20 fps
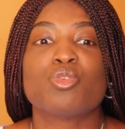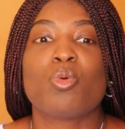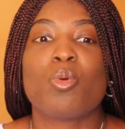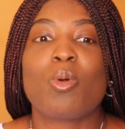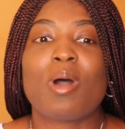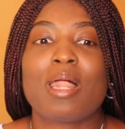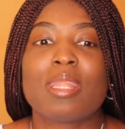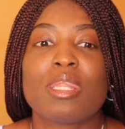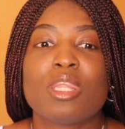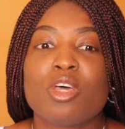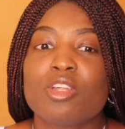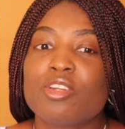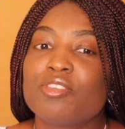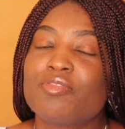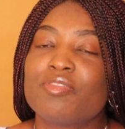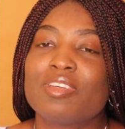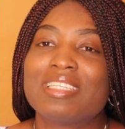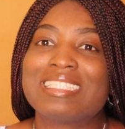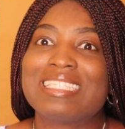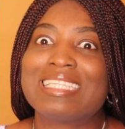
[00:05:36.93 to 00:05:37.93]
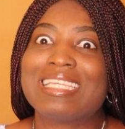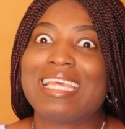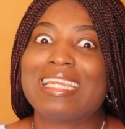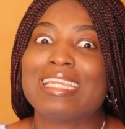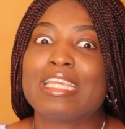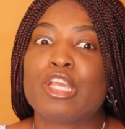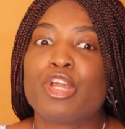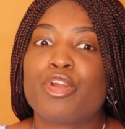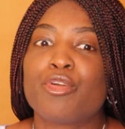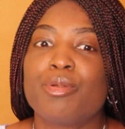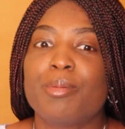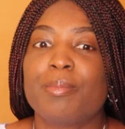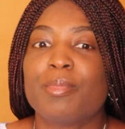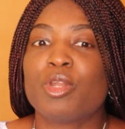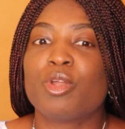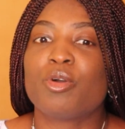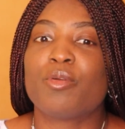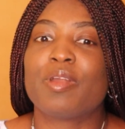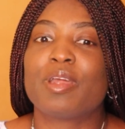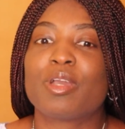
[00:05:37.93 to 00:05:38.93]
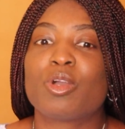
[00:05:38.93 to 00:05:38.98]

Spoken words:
you are not facing any criminal